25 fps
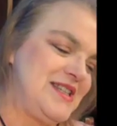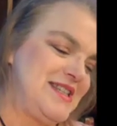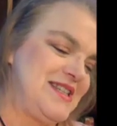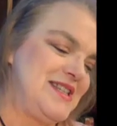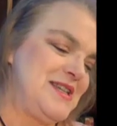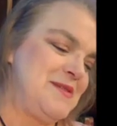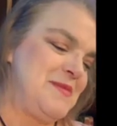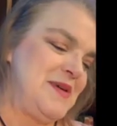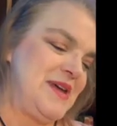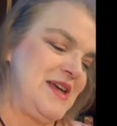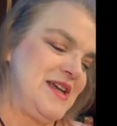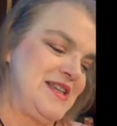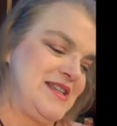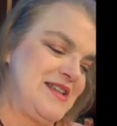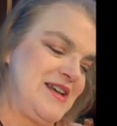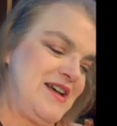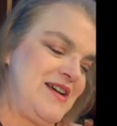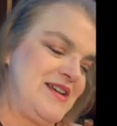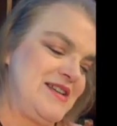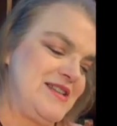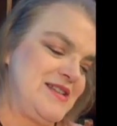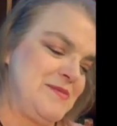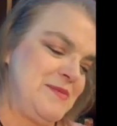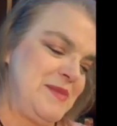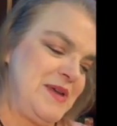to me is
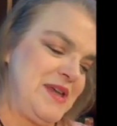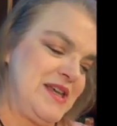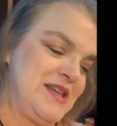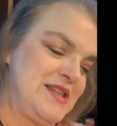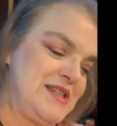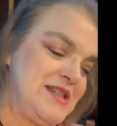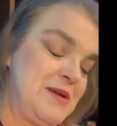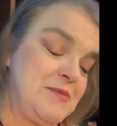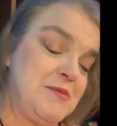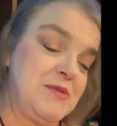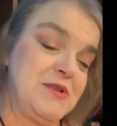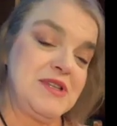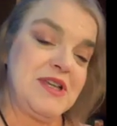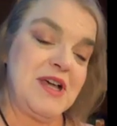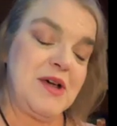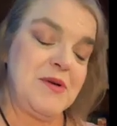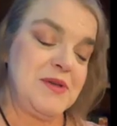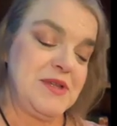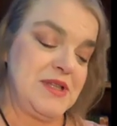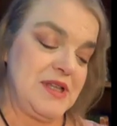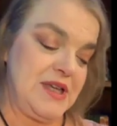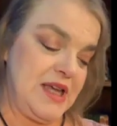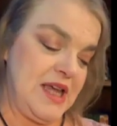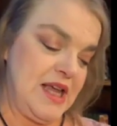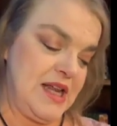awesome because Temperance I
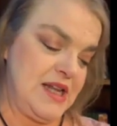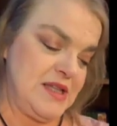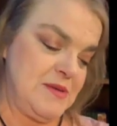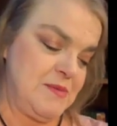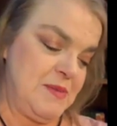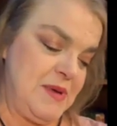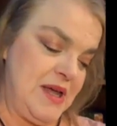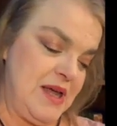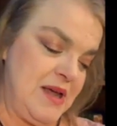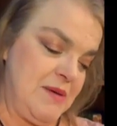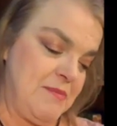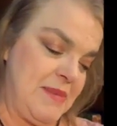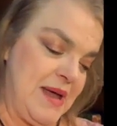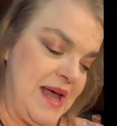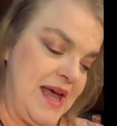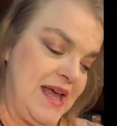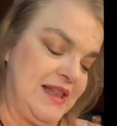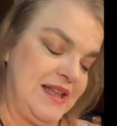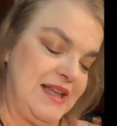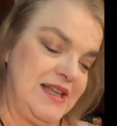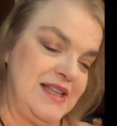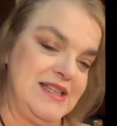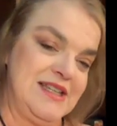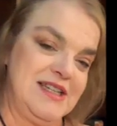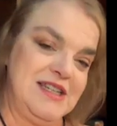always look at as being
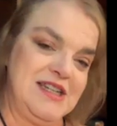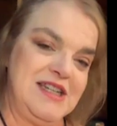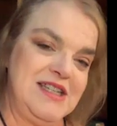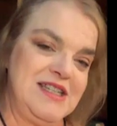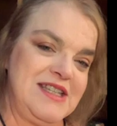balanced, and she's